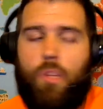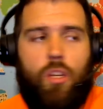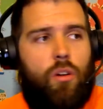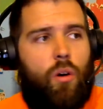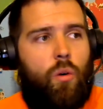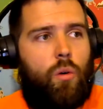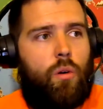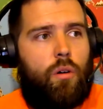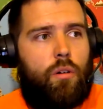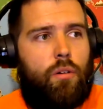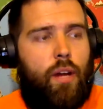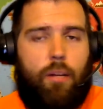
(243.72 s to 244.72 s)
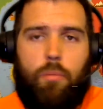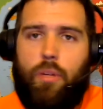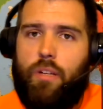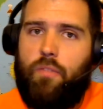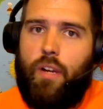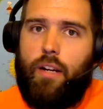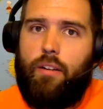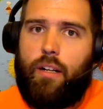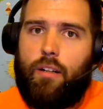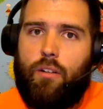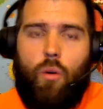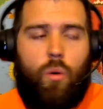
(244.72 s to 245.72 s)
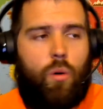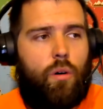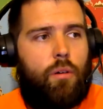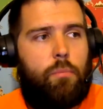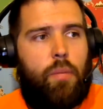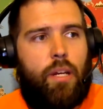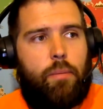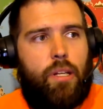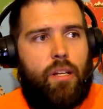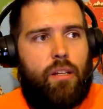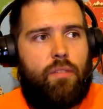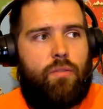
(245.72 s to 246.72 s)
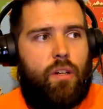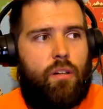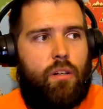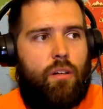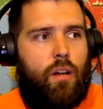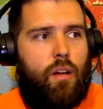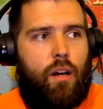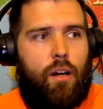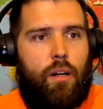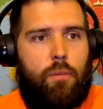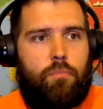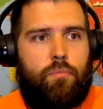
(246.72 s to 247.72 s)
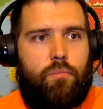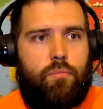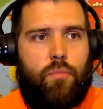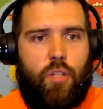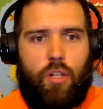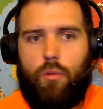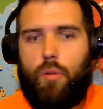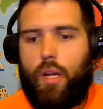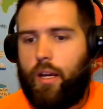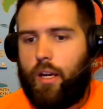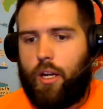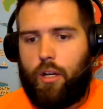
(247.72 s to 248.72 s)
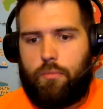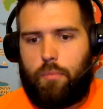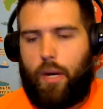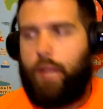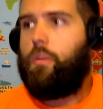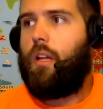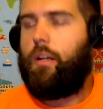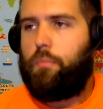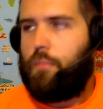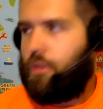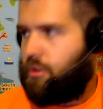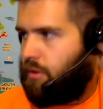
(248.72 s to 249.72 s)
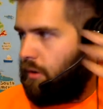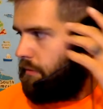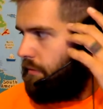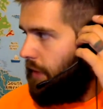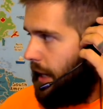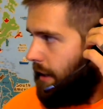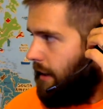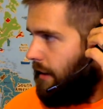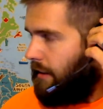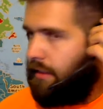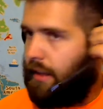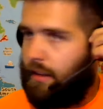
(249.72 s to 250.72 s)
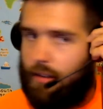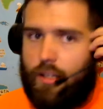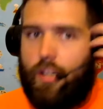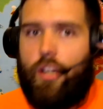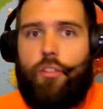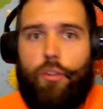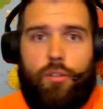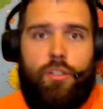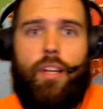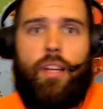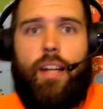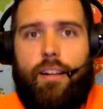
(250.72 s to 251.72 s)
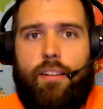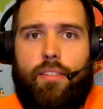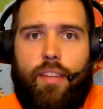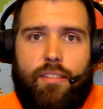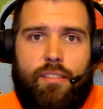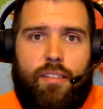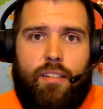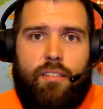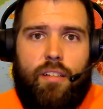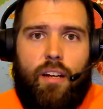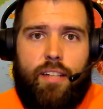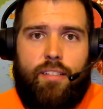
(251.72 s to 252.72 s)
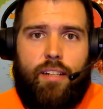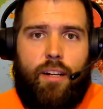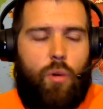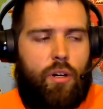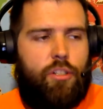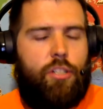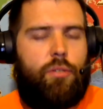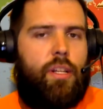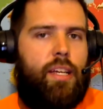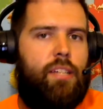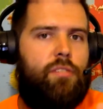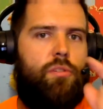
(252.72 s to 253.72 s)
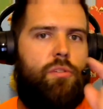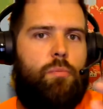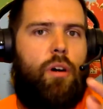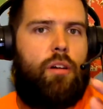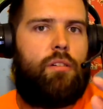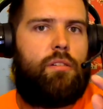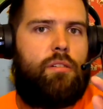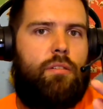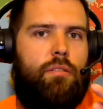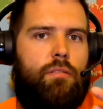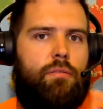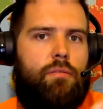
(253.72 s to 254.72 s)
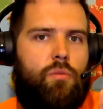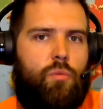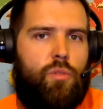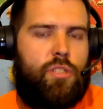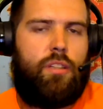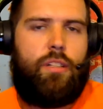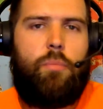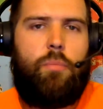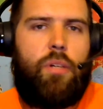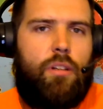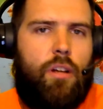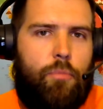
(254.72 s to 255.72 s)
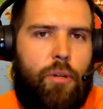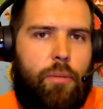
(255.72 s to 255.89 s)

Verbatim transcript: or airplane ferrying or maybe even um, you know pipeline patrol that kind of thing. Those are the kind of things that uh, I said I wanted to do, and his response was a little bit alarming.